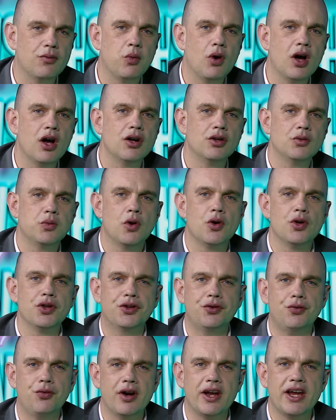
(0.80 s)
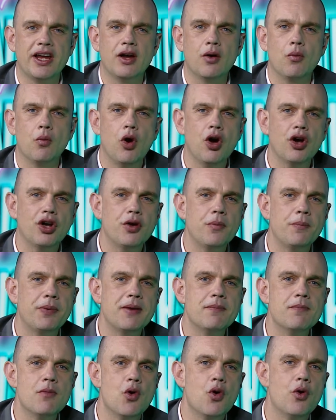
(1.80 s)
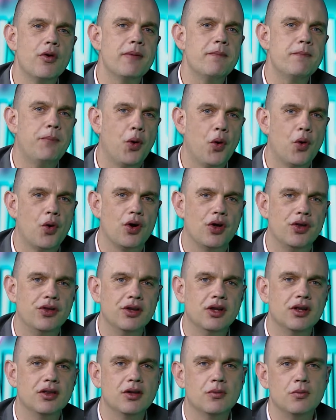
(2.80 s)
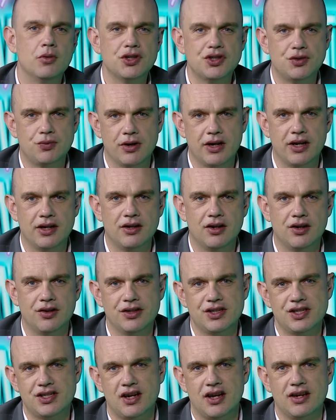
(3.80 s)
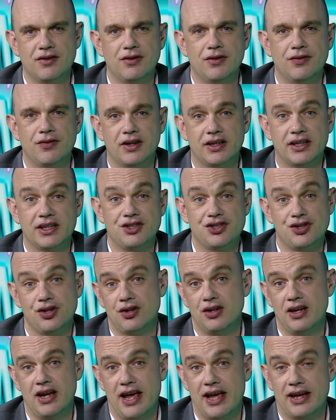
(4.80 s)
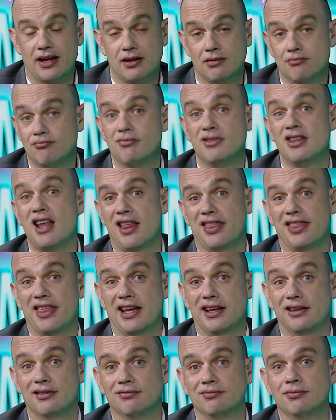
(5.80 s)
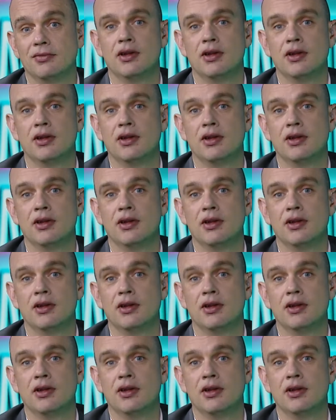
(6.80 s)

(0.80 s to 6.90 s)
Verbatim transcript: of World War III, what could be more important than what's written on the side of a fucking chocolate egg? Nothing.